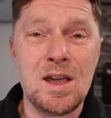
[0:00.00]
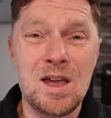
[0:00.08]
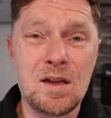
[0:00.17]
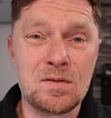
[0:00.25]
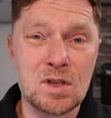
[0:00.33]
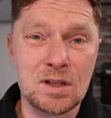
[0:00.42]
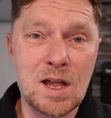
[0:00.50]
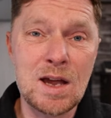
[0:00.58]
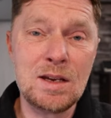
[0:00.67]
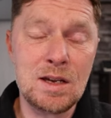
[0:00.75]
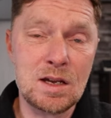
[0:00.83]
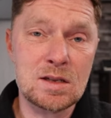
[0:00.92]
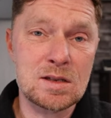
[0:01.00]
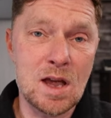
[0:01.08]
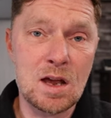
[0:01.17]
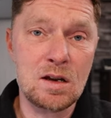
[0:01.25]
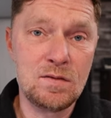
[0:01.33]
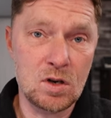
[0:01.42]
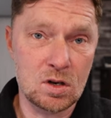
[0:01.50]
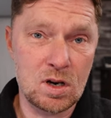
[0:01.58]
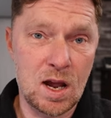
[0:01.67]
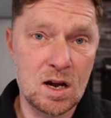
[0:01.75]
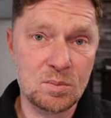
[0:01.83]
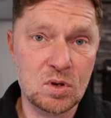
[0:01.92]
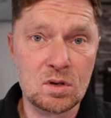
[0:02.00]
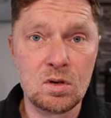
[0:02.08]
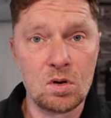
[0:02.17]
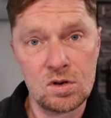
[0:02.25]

If the light inside of your camper